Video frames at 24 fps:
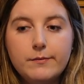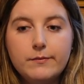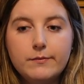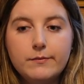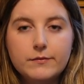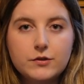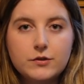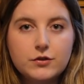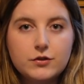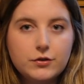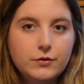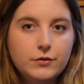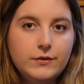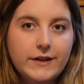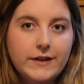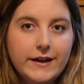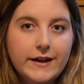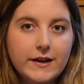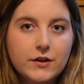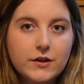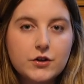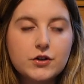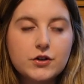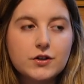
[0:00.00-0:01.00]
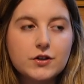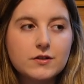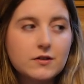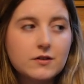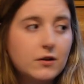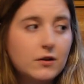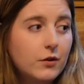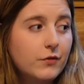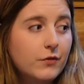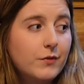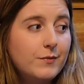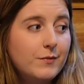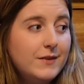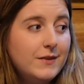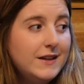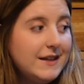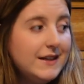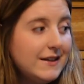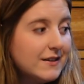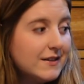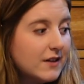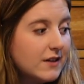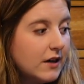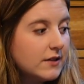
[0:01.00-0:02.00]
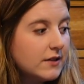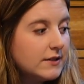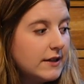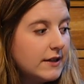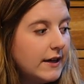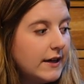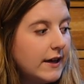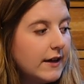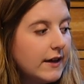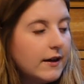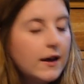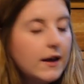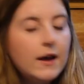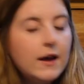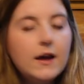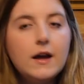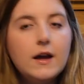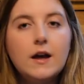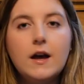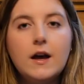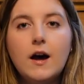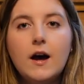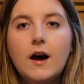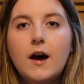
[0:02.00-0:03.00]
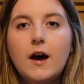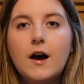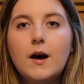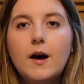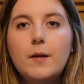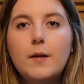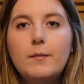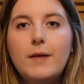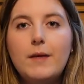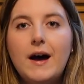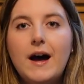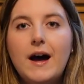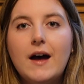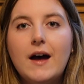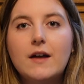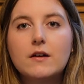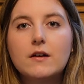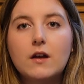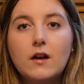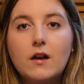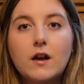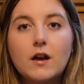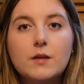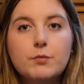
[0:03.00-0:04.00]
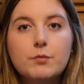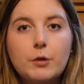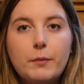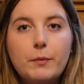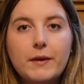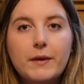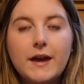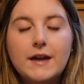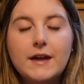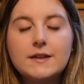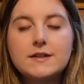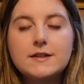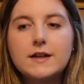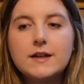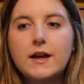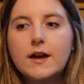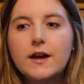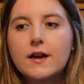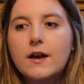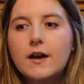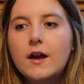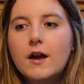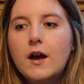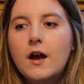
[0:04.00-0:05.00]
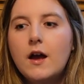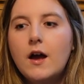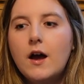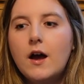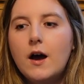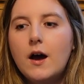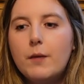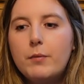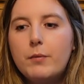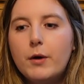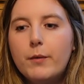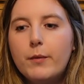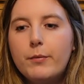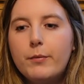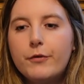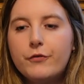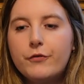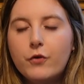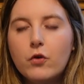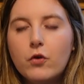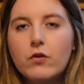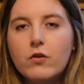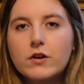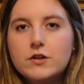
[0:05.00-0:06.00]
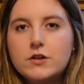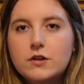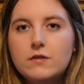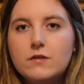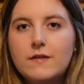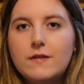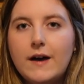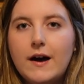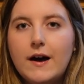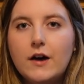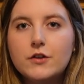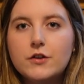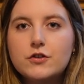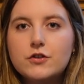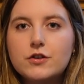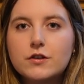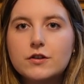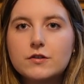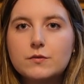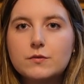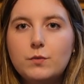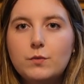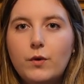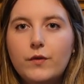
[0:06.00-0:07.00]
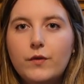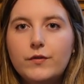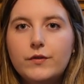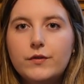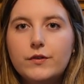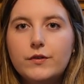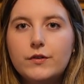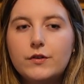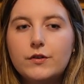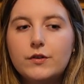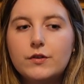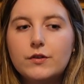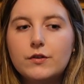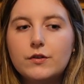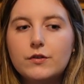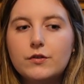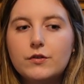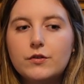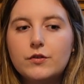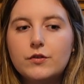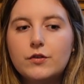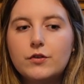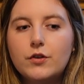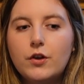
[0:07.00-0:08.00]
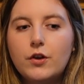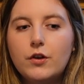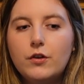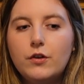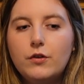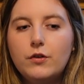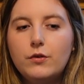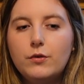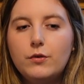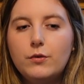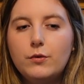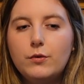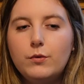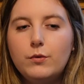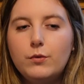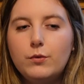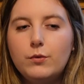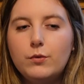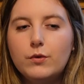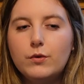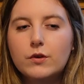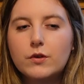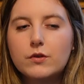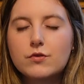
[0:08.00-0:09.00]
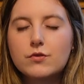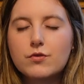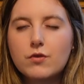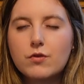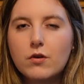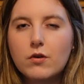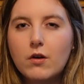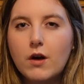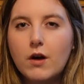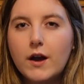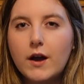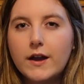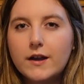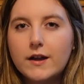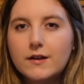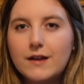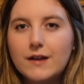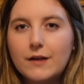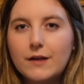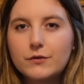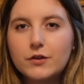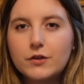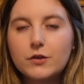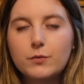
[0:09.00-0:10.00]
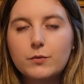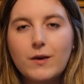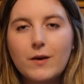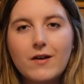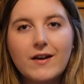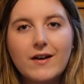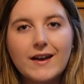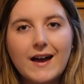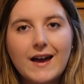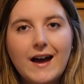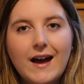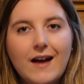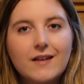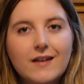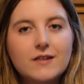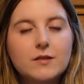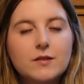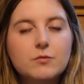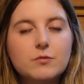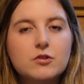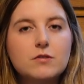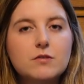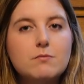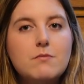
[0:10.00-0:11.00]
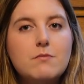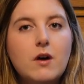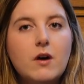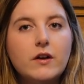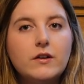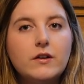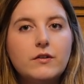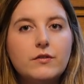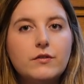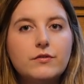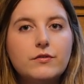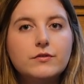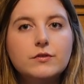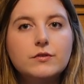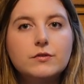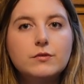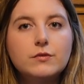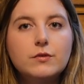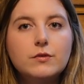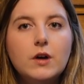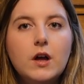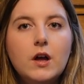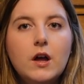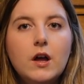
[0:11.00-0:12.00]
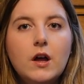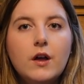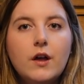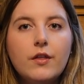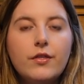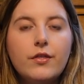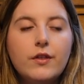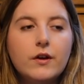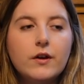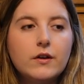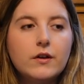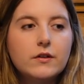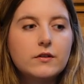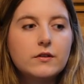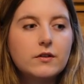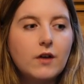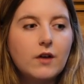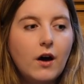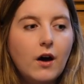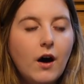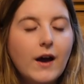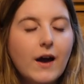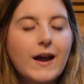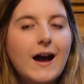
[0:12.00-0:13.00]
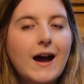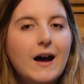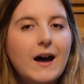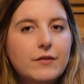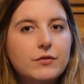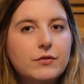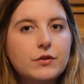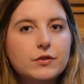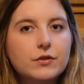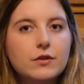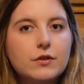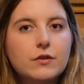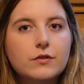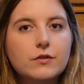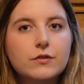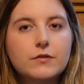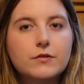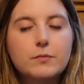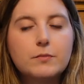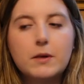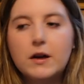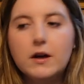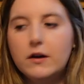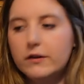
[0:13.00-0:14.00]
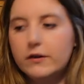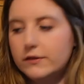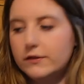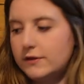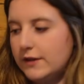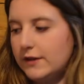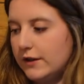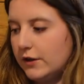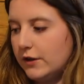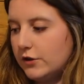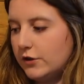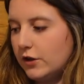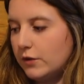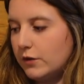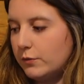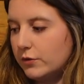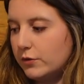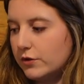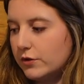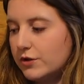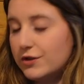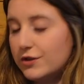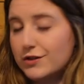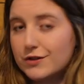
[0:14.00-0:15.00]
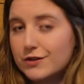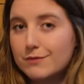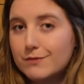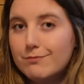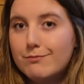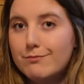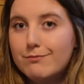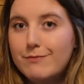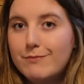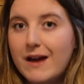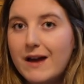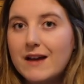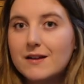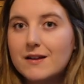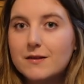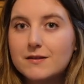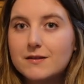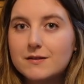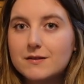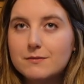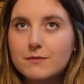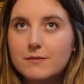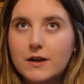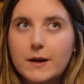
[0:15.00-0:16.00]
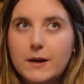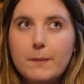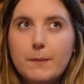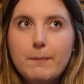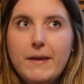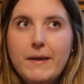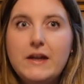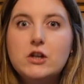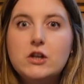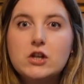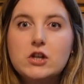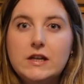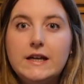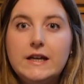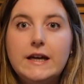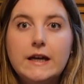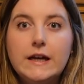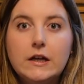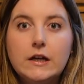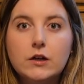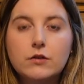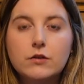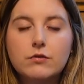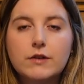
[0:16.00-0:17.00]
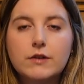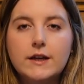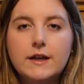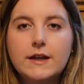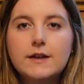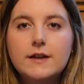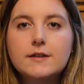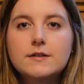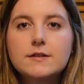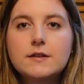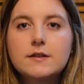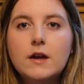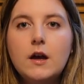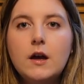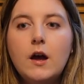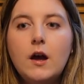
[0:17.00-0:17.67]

soon-ish because a lot of them need cutting and I like propagating. But before I do that, I just want to try and downsize where I can because I'm just mindful that I have got a lot of plants and I don't want to just majorly increase.